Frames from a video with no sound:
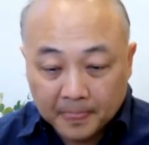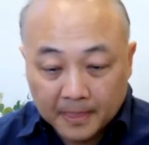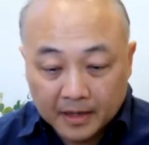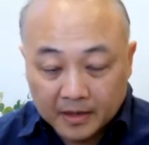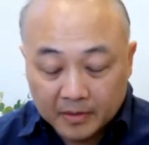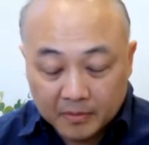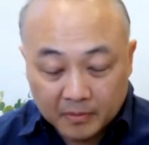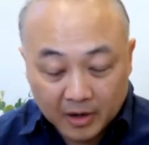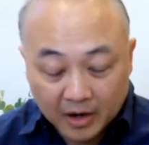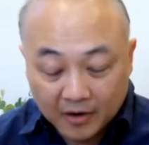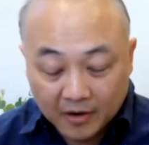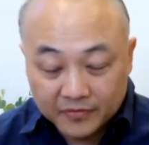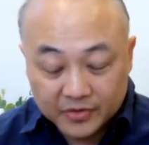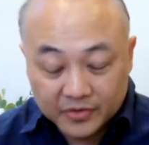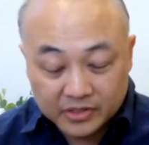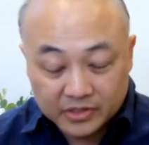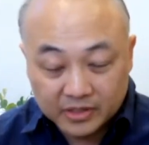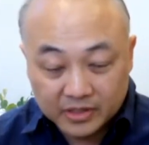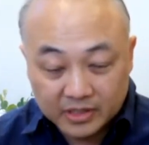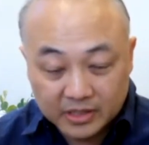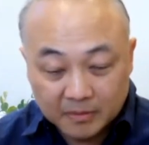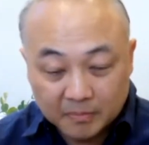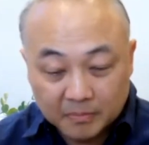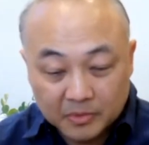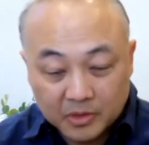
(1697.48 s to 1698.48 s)
obviously
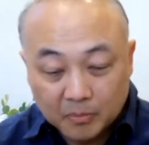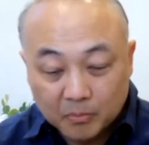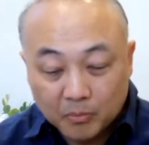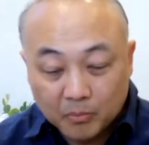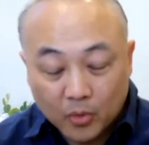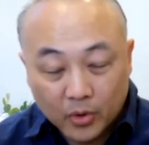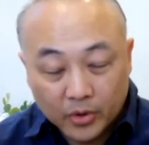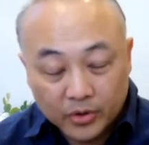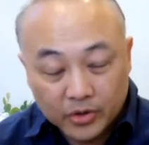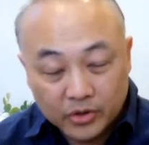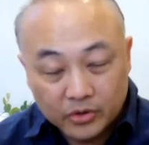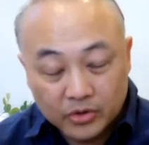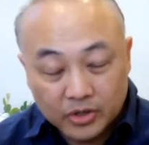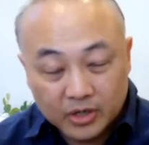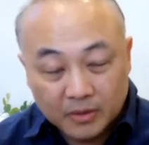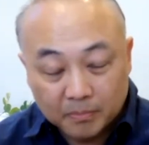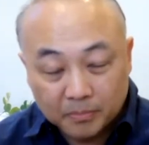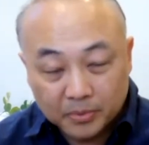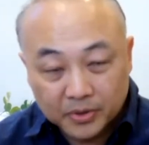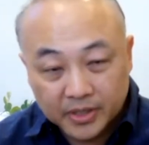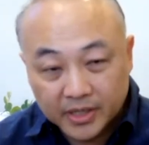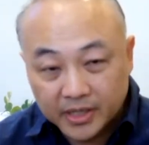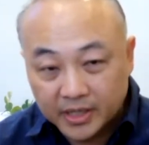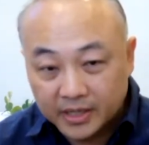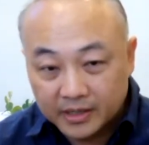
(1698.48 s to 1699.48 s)
the more you
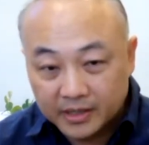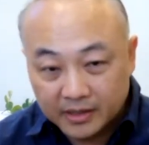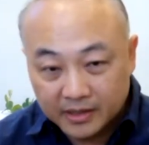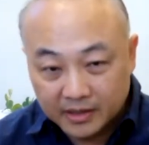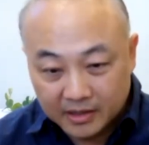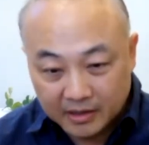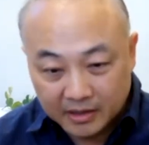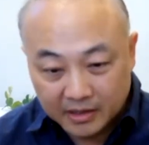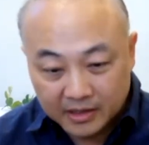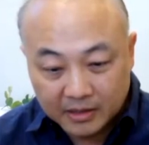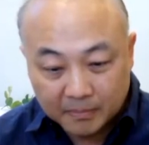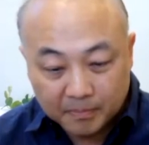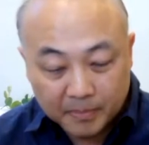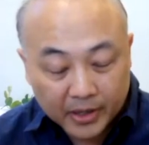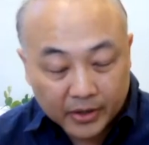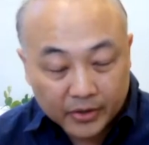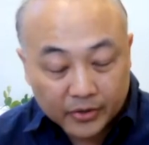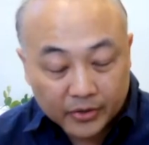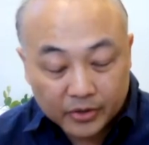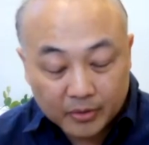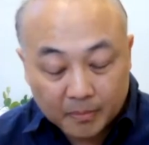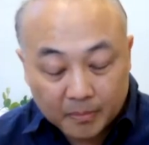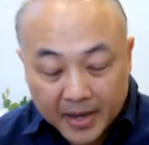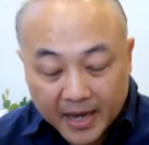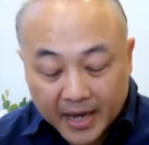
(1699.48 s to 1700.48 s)
complete, the better
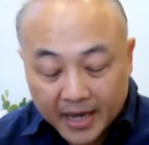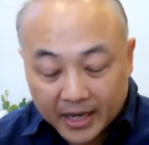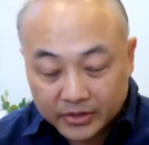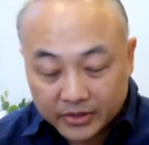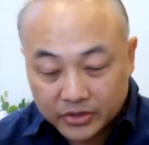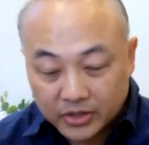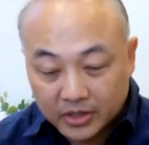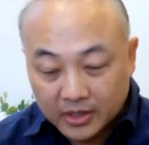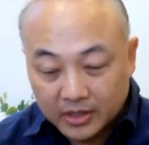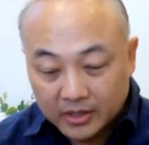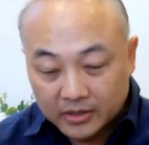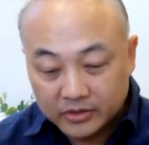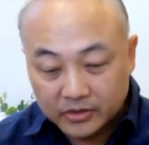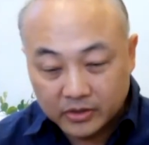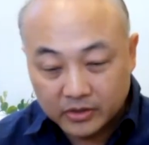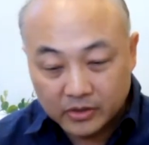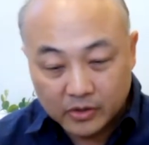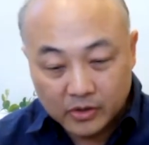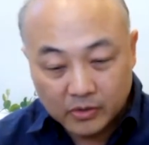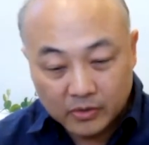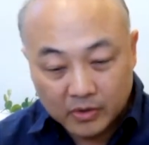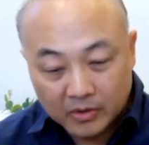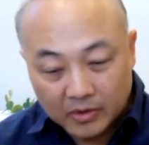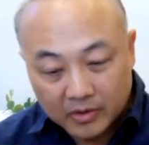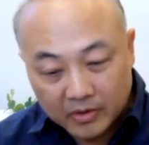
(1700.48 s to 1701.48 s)
the match.
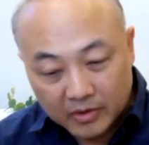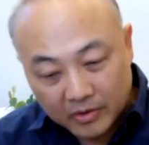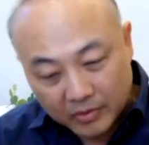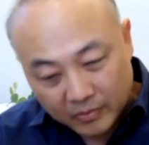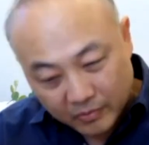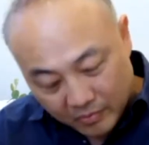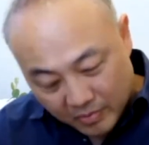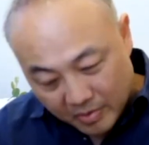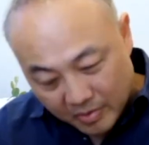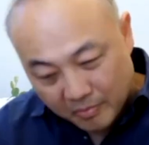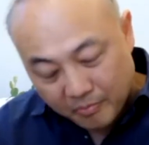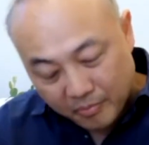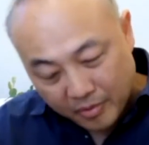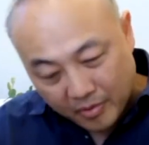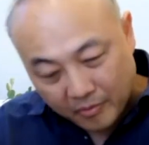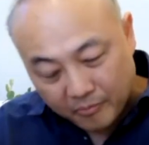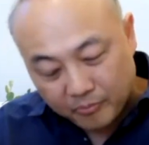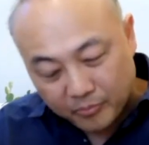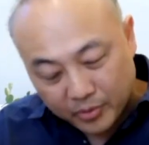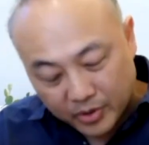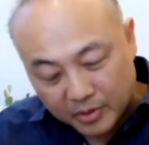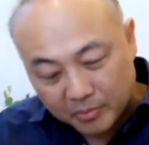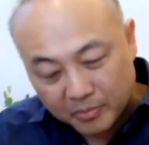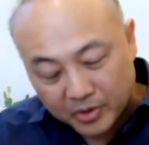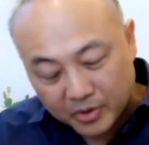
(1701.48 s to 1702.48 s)
So we
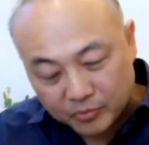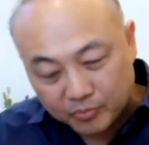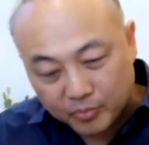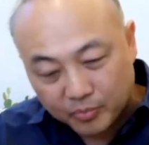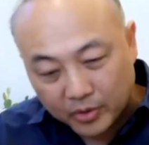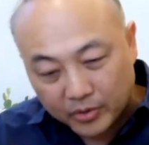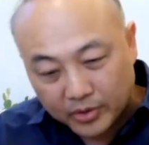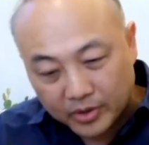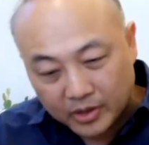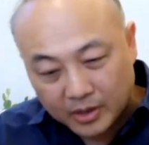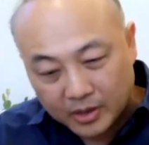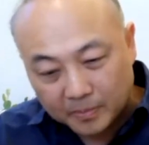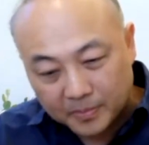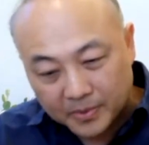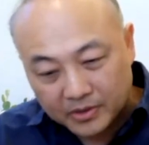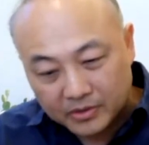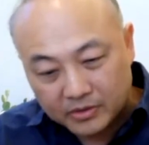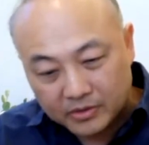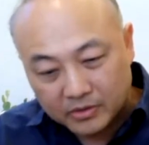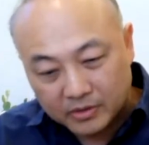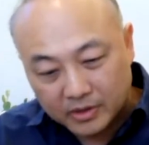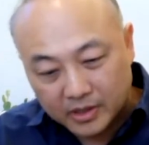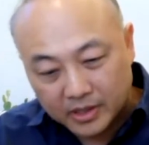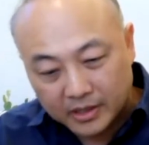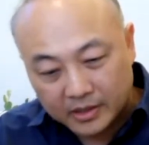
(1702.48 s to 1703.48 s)
pretty much broke it up into
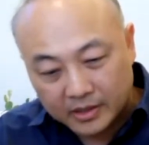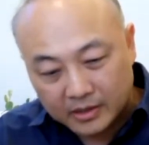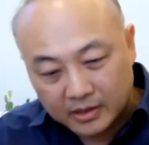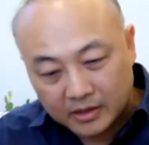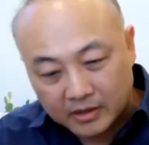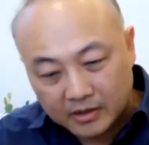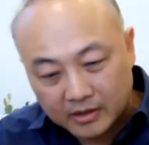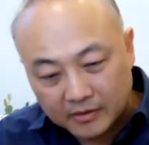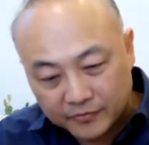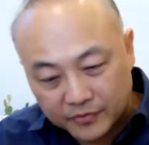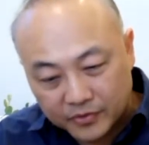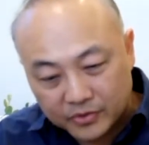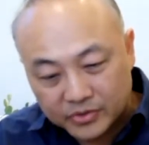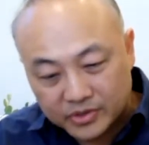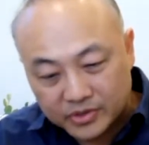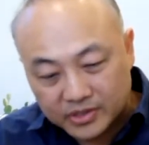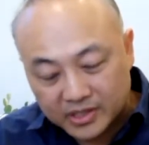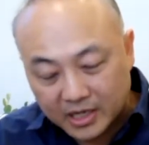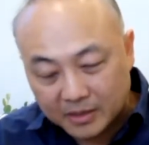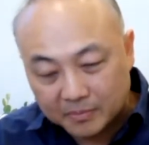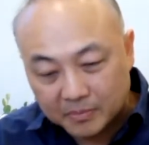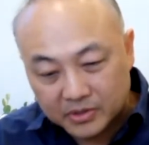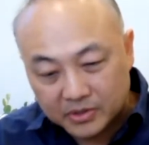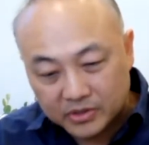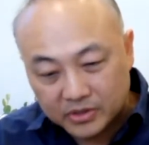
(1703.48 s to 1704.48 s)
like a few
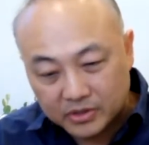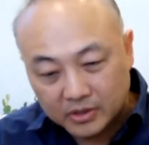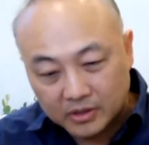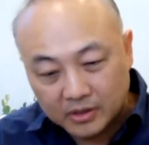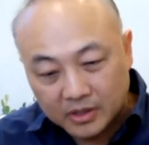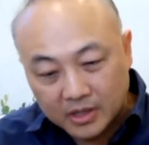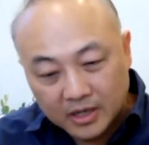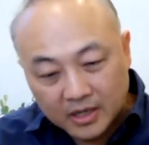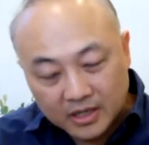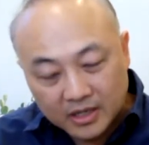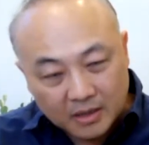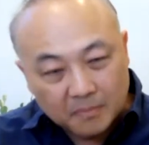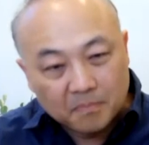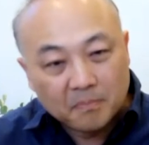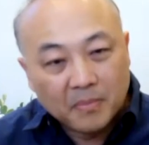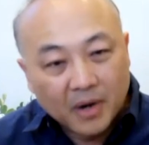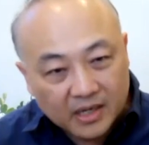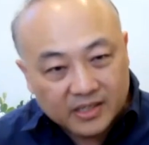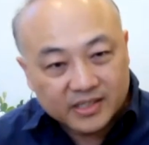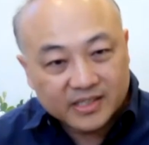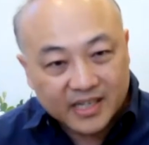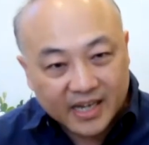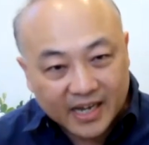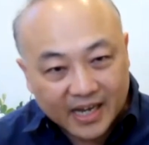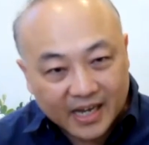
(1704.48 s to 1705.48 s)
segments here. The
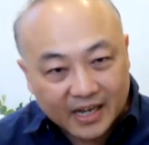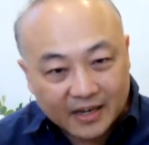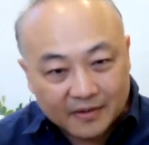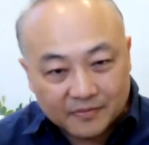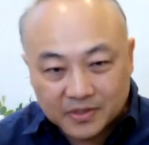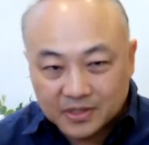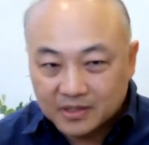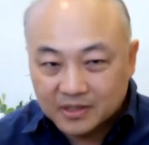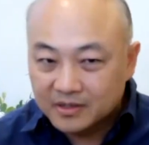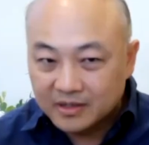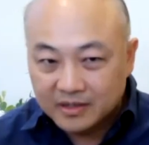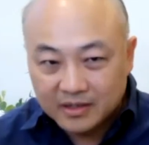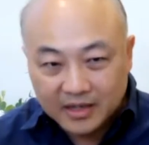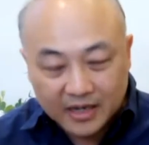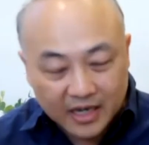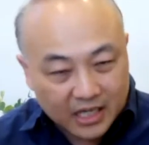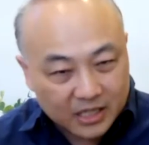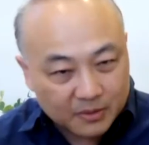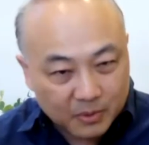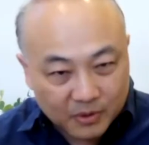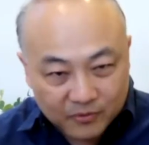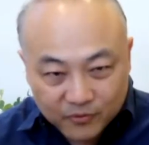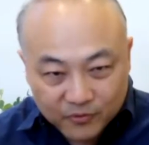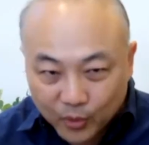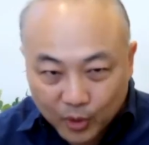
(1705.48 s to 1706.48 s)
must-haves: has to
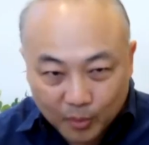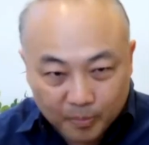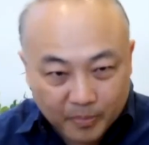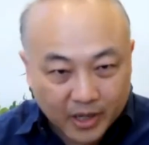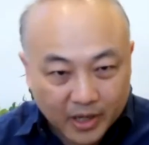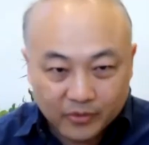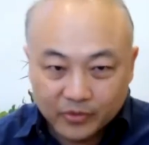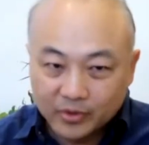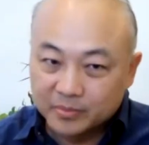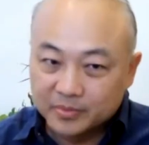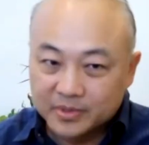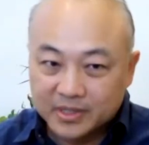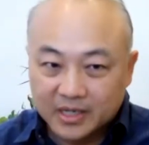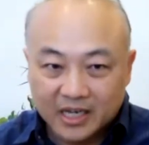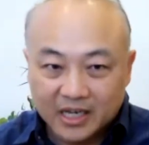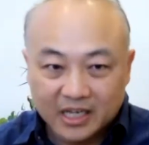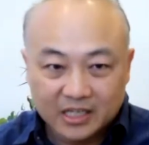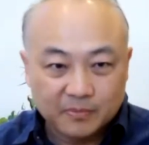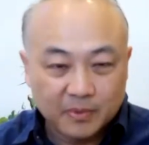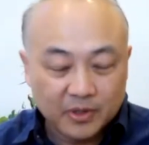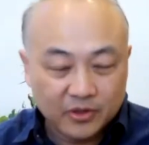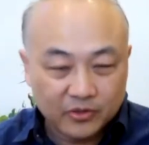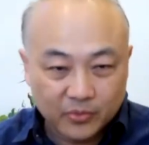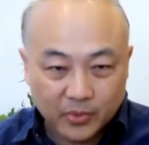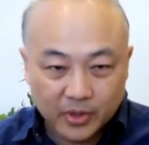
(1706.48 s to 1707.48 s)
be 4 bedrooms, has to be
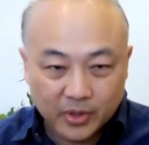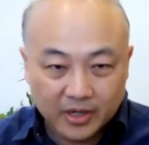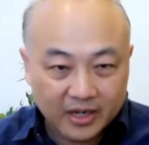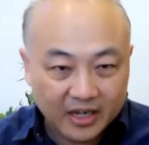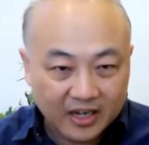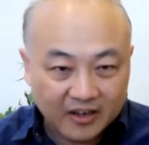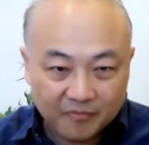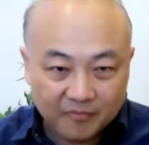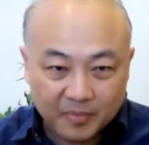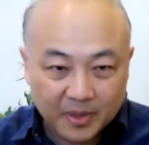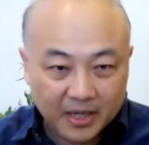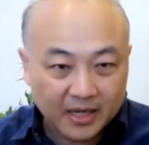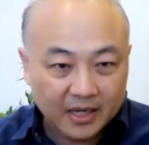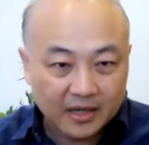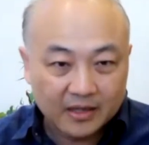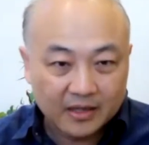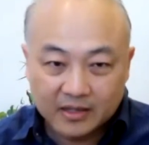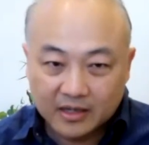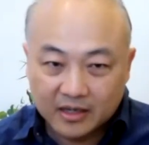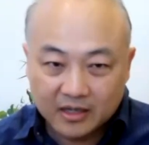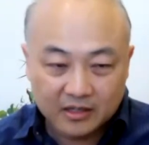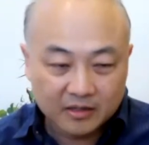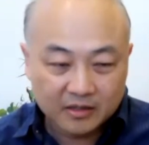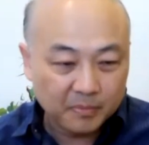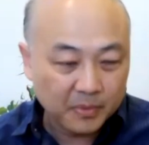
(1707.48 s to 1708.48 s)
3.5 baths,
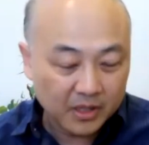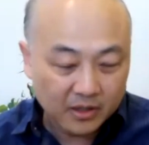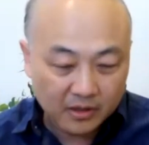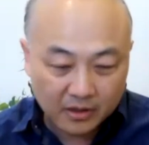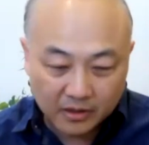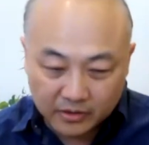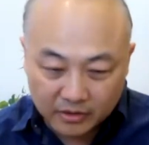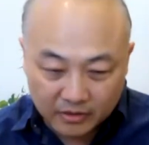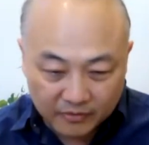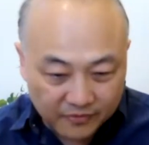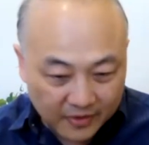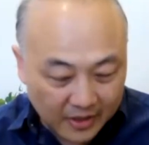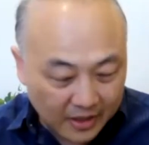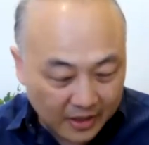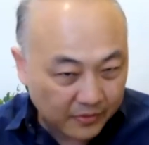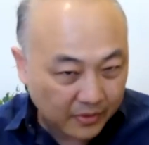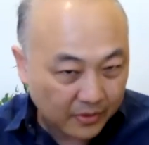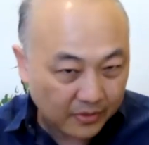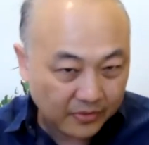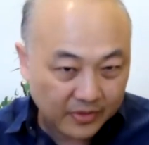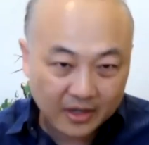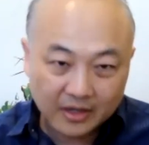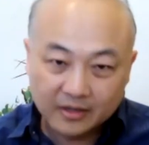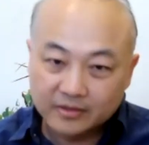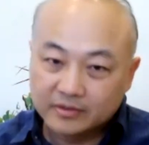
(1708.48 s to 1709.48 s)
has to be under
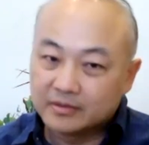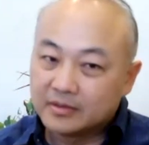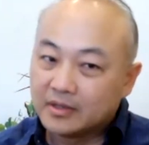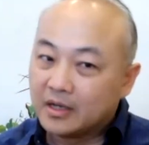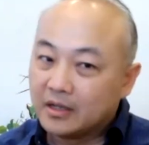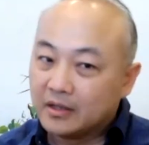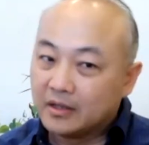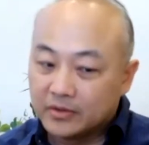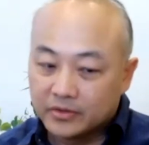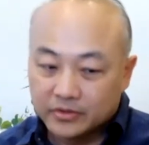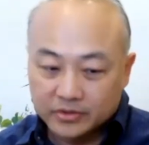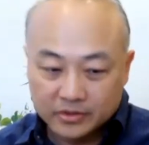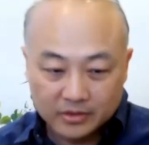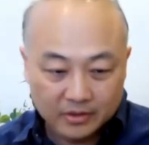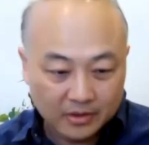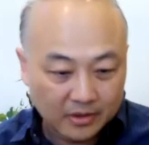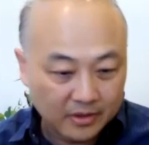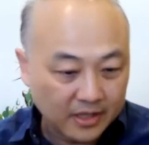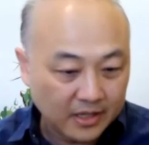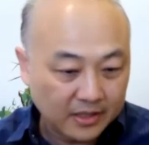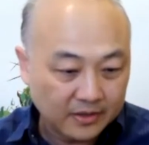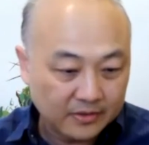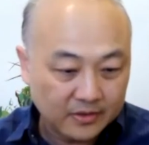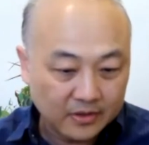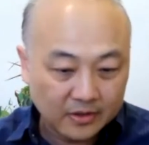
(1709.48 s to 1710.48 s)
$500,000 and all
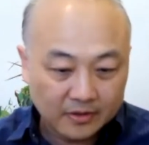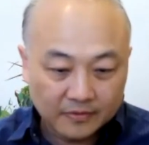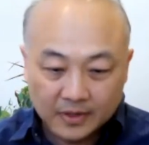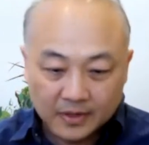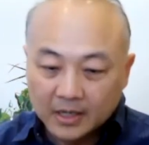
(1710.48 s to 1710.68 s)
that stuff.